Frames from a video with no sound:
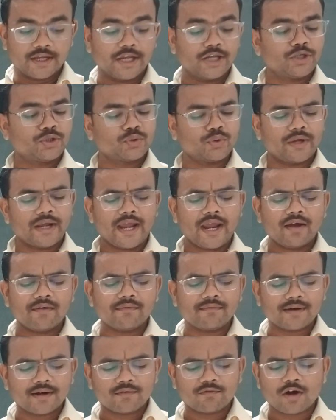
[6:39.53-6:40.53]
into
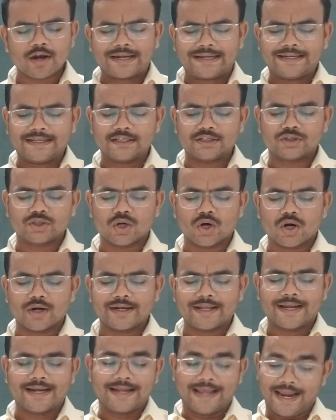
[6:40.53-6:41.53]
ever widening
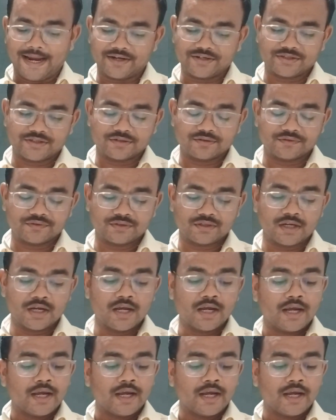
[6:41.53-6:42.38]
thought and actions,